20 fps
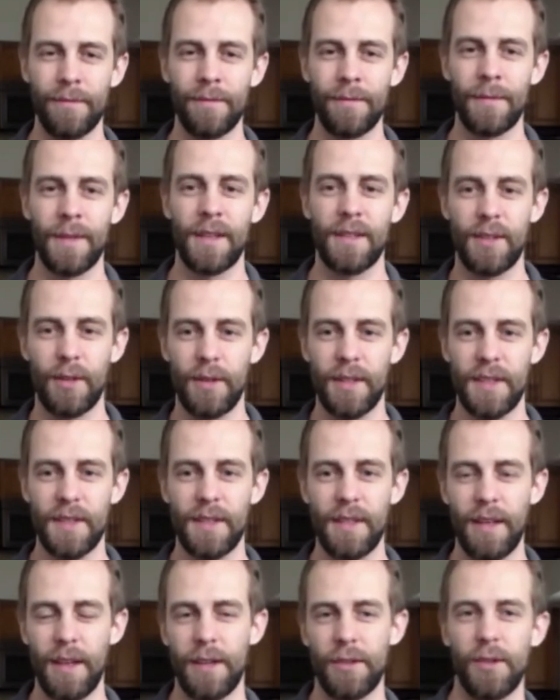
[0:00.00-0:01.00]
So this is
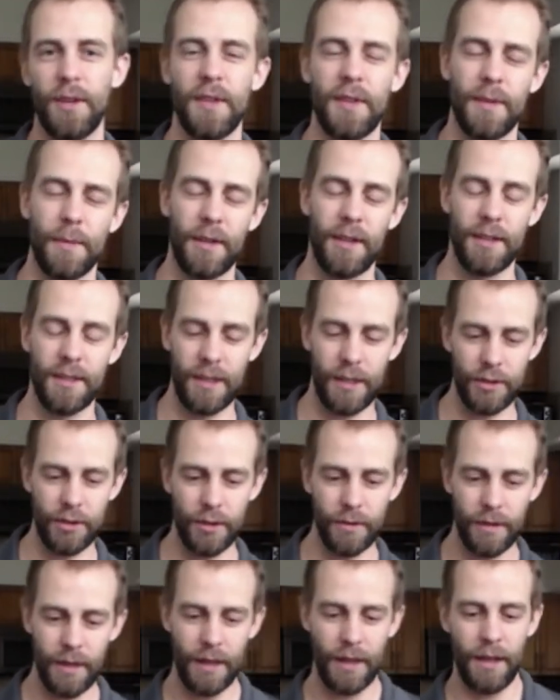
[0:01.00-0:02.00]
the exercise I'm going to teach
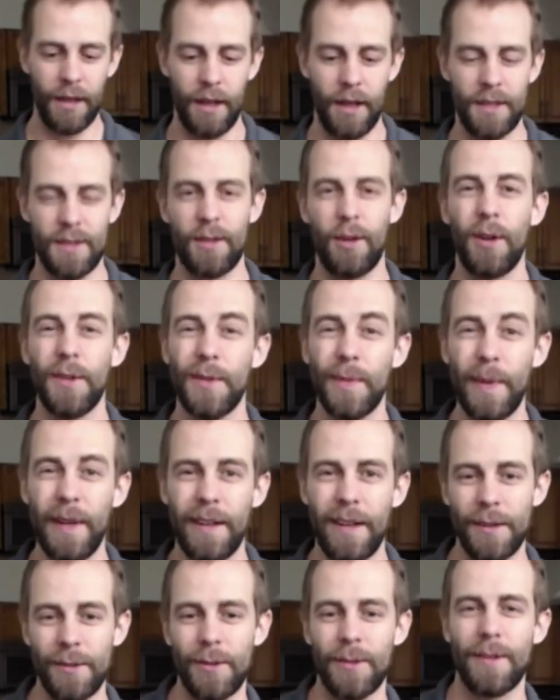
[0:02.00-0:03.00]
you. It's called speed
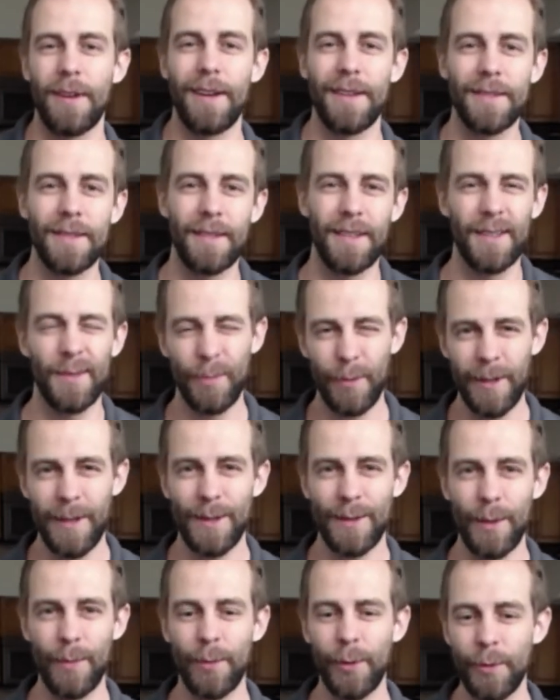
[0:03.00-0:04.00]
exercise, and it's pretty
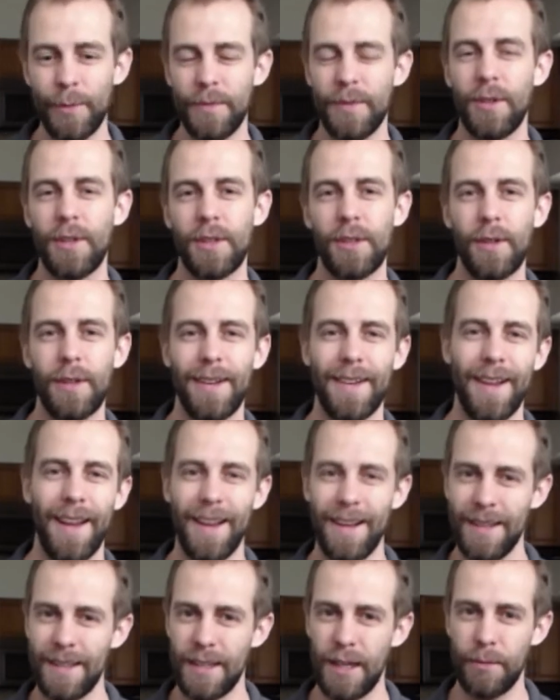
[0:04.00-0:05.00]
simple. You can do it at
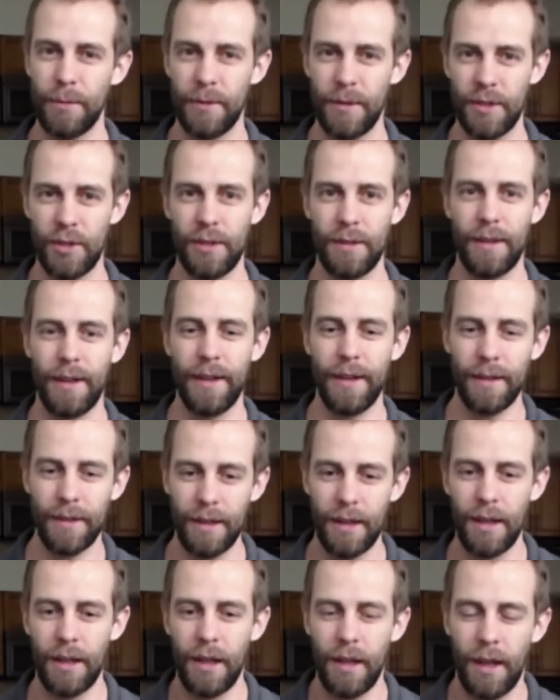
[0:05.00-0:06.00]
any tempo that you like,
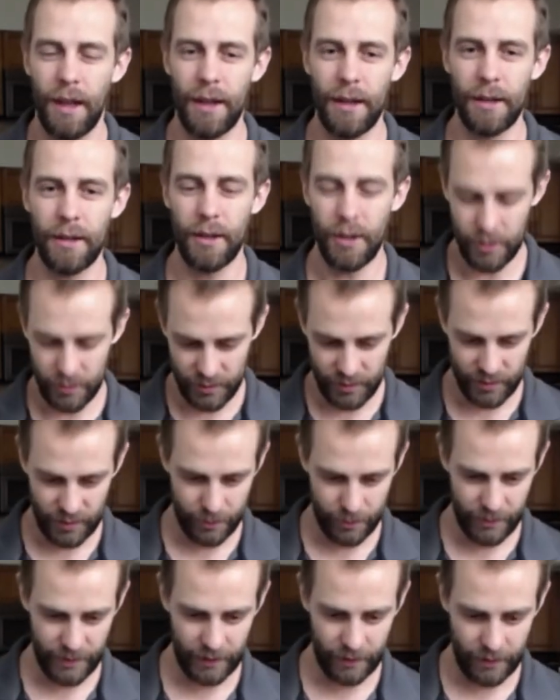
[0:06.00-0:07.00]
and it goes
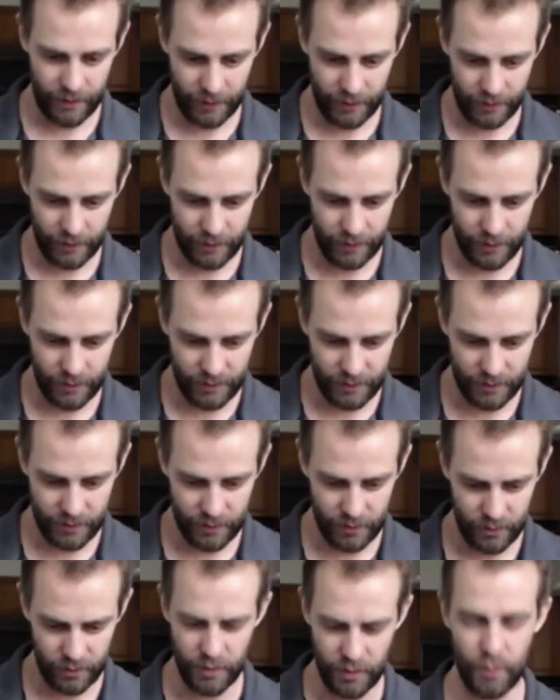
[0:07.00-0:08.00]
something like
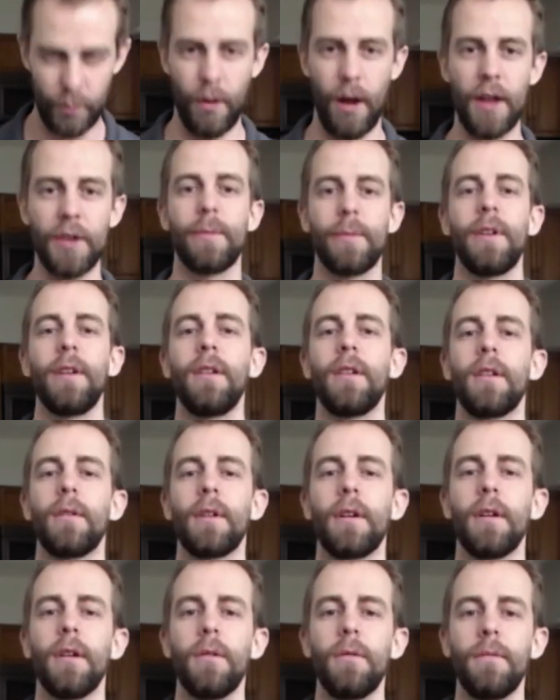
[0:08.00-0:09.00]
this. Just watch me. Here we
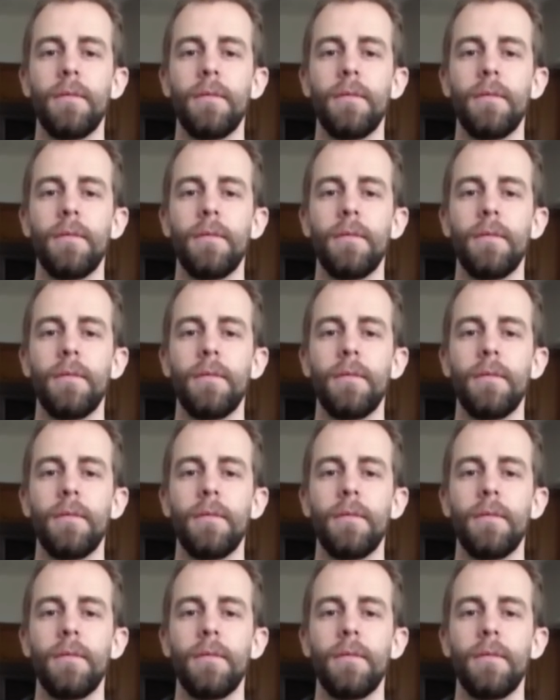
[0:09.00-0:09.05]
go.